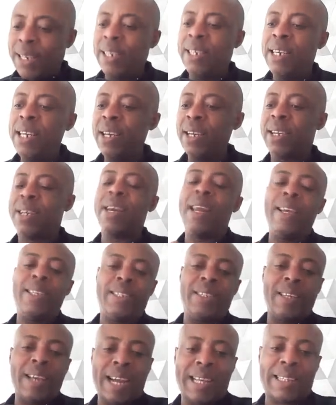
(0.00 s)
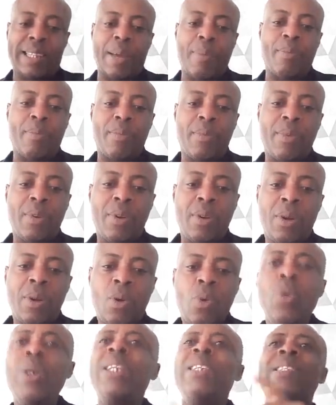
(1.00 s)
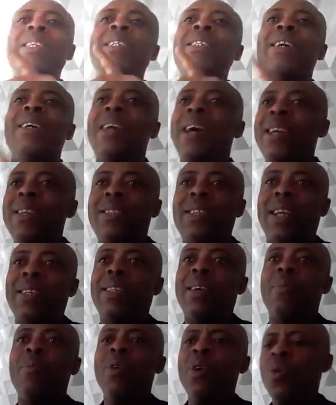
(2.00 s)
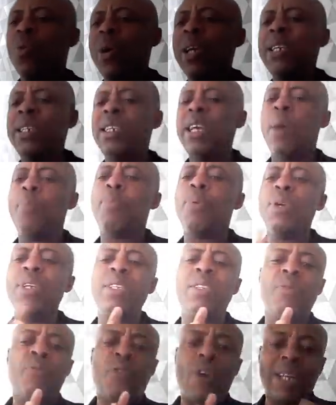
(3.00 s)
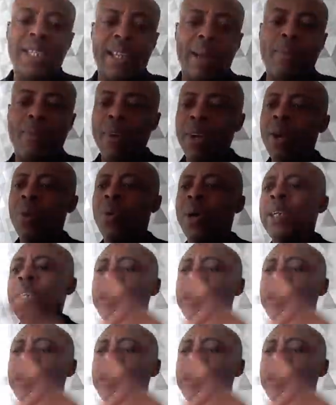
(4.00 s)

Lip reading: did the clergy attempt? What did the journalists attempt? What did the police for attempt? What